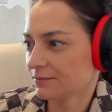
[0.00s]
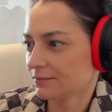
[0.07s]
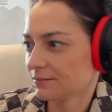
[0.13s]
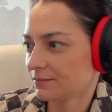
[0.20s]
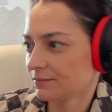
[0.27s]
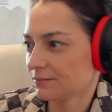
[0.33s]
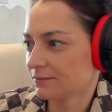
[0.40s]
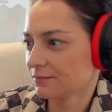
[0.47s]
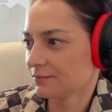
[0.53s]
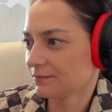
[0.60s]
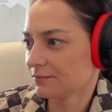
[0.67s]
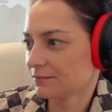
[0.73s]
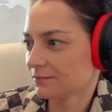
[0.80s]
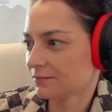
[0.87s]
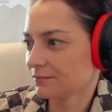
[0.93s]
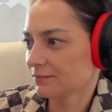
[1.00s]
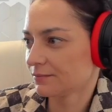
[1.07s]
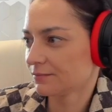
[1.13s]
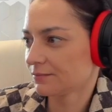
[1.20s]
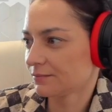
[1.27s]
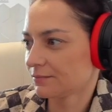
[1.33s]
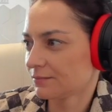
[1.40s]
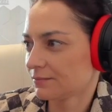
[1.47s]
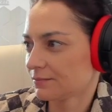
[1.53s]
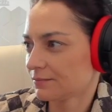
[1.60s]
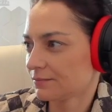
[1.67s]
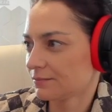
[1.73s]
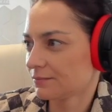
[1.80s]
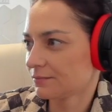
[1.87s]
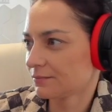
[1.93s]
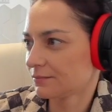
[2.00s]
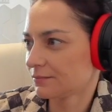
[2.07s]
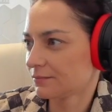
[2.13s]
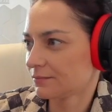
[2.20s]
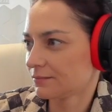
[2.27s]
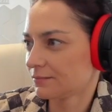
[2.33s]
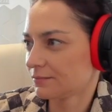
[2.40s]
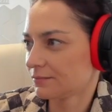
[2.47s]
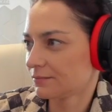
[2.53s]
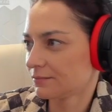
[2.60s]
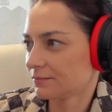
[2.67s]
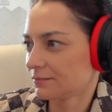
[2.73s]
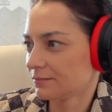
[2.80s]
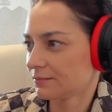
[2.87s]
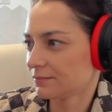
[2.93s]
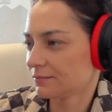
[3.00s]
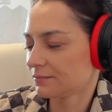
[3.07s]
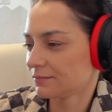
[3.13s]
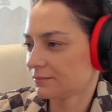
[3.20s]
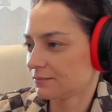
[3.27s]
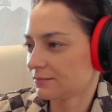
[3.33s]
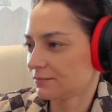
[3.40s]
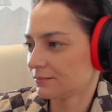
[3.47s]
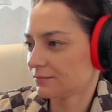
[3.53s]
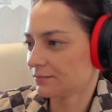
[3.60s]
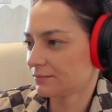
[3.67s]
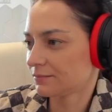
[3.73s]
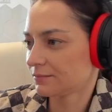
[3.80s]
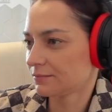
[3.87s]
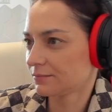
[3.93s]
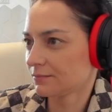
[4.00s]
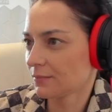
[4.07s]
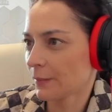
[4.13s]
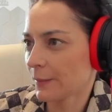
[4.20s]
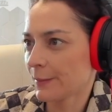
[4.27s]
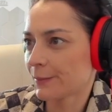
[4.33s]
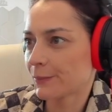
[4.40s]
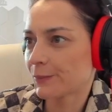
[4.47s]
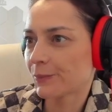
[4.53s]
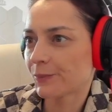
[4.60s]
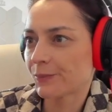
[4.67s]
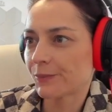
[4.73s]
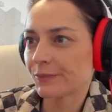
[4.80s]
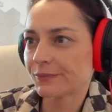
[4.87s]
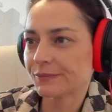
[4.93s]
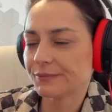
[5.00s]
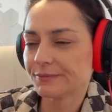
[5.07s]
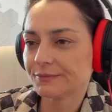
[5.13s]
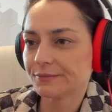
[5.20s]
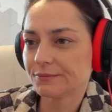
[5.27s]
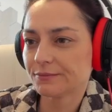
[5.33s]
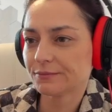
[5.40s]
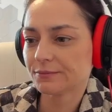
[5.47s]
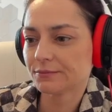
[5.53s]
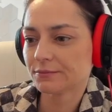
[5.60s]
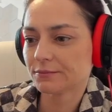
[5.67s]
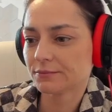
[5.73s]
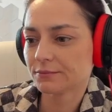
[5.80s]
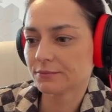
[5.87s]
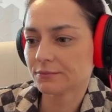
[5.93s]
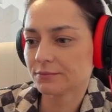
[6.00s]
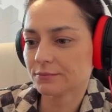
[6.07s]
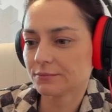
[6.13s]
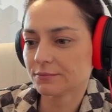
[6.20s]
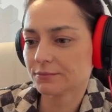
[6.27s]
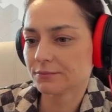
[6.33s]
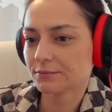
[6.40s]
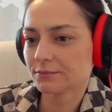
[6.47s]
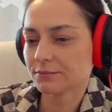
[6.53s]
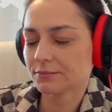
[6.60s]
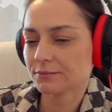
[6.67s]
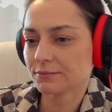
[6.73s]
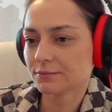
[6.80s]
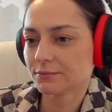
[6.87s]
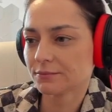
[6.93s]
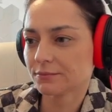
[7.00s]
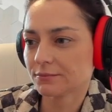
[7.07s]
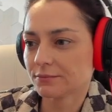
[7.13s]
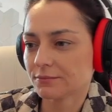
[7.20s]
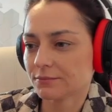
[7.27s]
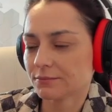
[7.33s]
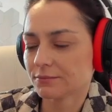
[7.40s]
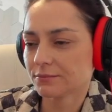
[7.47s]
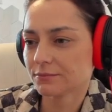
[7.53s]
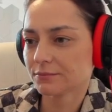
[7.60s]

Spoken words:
[no speech]